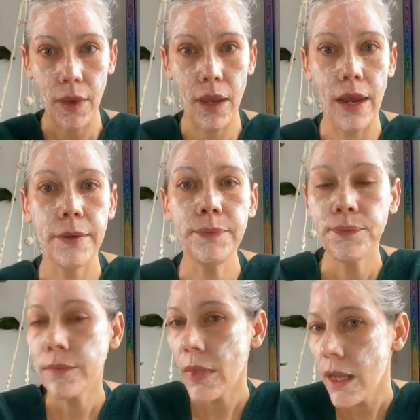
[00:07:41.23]
Okay.
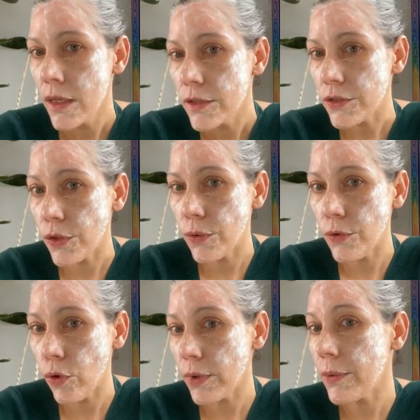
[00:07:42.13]
So
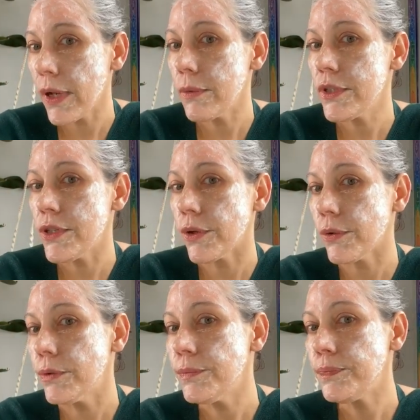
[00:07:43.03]
normally what I would
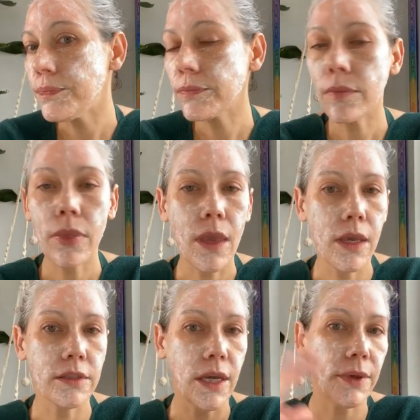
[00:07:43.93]
do
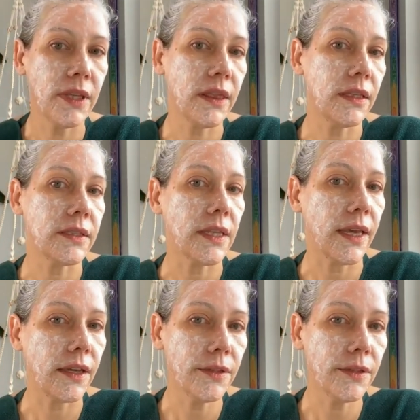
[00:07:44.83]
is I would let this